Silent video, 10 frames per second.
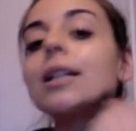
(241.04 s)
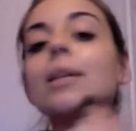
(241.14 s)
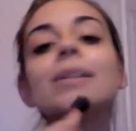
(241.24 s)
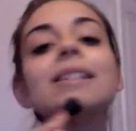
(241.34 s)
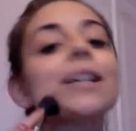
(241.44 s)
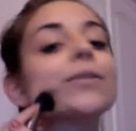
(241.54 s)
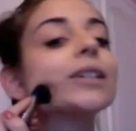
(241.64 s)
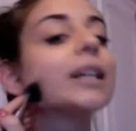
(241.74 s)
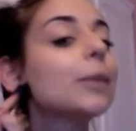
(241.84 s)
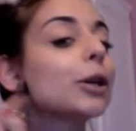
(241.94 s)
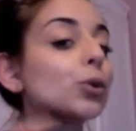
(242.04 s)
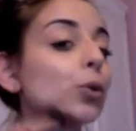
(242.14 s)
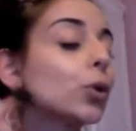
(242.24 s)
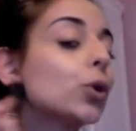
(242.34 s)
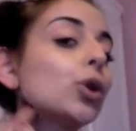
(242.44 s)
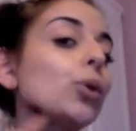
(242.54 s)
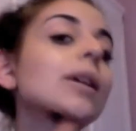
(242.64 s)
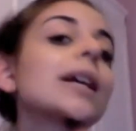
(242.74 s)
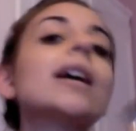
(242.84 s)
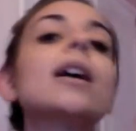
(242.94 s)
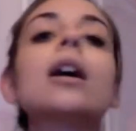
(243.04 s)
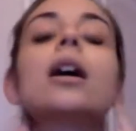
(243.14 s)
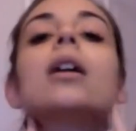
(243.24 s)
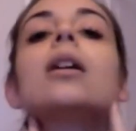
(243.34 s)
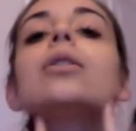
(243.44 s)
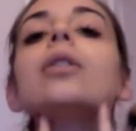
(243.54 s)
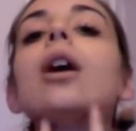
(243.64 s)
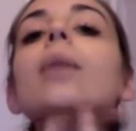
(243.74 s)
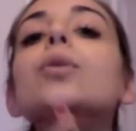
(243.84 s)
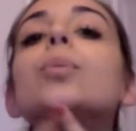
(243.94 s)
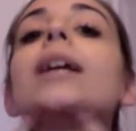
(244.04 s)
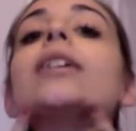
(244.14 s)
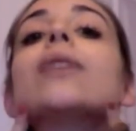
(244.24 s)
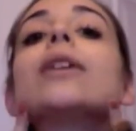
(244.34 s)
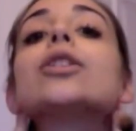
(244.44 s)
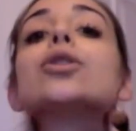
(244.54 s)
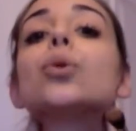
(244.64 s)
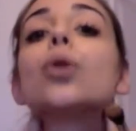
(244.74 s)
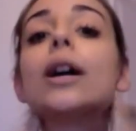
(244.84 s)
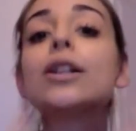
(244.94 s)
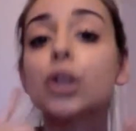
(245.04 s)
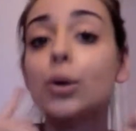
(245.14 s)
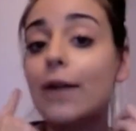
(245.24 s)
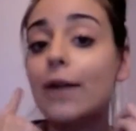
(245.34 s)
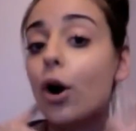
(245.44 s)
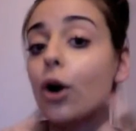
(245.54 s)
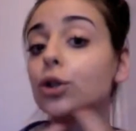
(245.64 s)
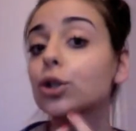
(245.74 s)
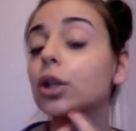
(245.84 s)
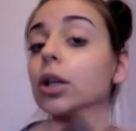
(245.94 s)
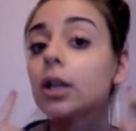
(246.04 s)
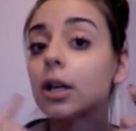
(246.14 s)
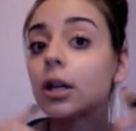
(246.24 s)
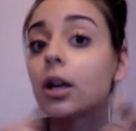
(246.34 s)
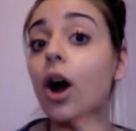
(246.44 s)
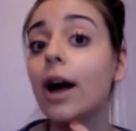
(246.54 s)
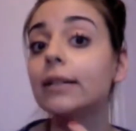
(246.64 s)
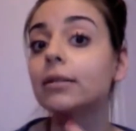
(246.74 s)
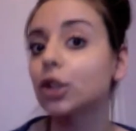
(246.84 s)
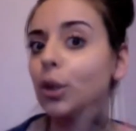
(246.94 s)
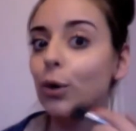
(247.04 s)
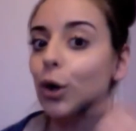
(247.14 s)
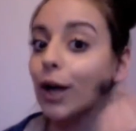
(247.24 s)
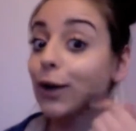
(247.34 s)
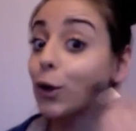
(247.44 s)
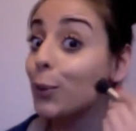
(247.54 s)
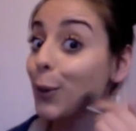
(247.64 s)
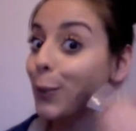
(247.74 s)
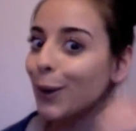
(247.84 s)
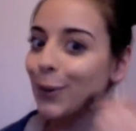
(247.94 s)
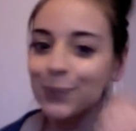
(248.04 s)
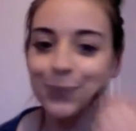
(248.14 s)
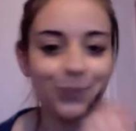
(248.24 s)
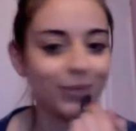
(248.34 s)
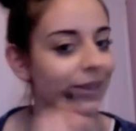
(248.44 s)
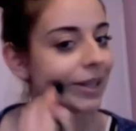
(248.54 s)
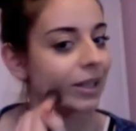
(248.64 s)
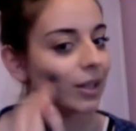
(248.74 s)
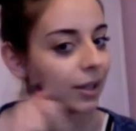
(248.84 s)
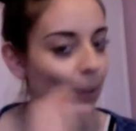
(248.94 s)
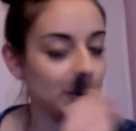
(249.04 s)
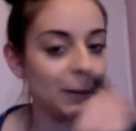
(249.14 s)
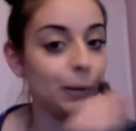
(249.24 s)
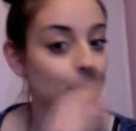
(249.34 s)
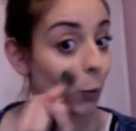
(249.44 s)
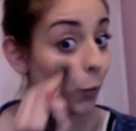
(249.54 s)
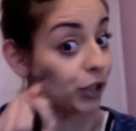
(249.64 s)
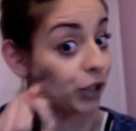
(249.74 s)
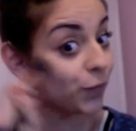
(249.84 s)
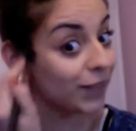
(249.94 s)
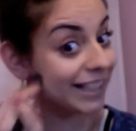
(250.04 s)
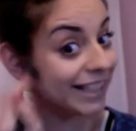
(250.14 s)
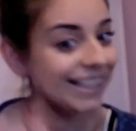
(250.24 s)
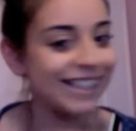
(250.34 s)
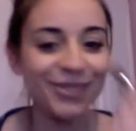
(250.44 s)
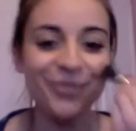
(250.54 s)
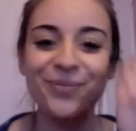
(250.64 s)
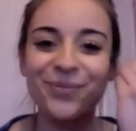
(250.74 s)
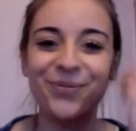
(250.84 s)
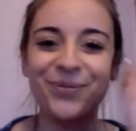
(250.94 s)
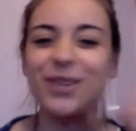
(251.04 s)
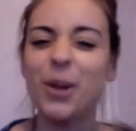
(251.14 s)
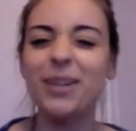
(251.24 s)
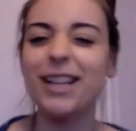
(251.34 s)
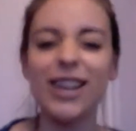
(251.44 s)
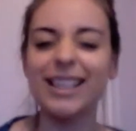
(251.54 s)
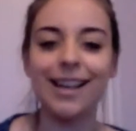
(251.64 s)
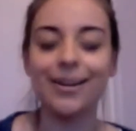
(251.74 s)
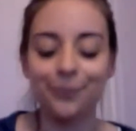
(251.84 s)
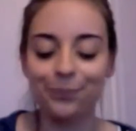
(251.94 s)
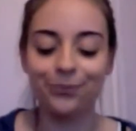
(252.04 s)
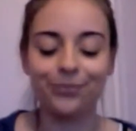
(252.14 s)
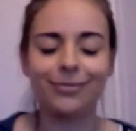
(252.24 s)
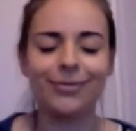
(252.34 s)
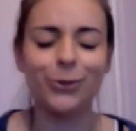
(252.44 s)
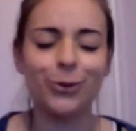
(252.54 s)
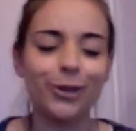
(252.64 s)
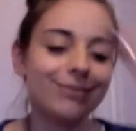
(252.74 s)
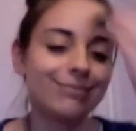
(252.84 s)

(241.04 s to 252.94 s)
But definitely make sure you you blend around this jawline so you don't have a harsh line. You don't want to look like an Oompa Loompa with orange faces. Nobody likes that. It's all good.